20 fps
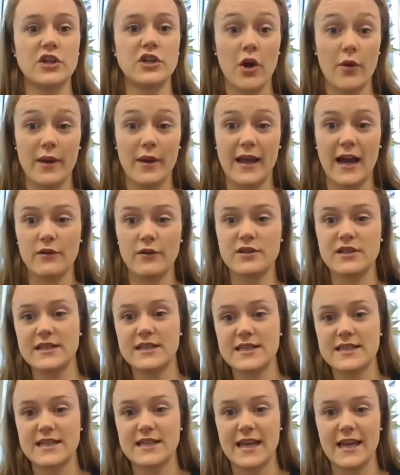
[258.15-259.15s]
going out and
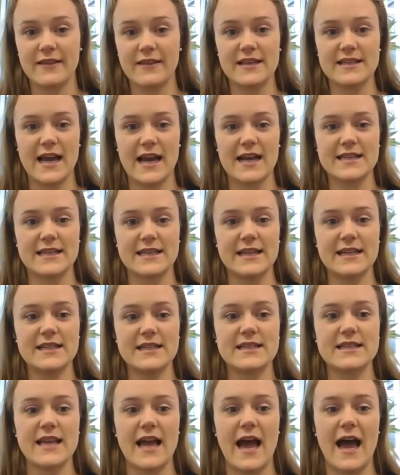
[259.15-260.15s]
seeing these
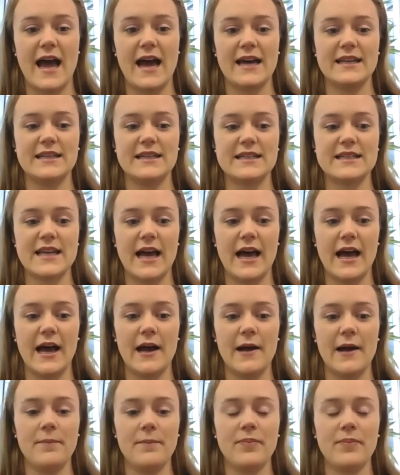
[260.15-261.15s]
assets and
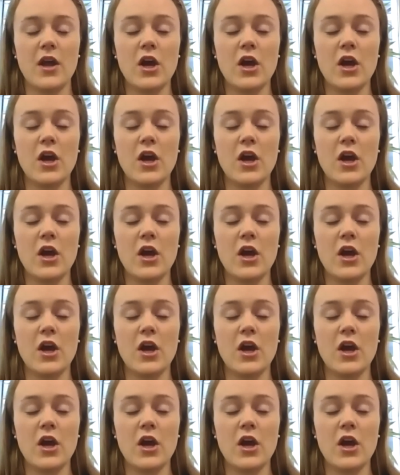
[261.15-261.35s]
um,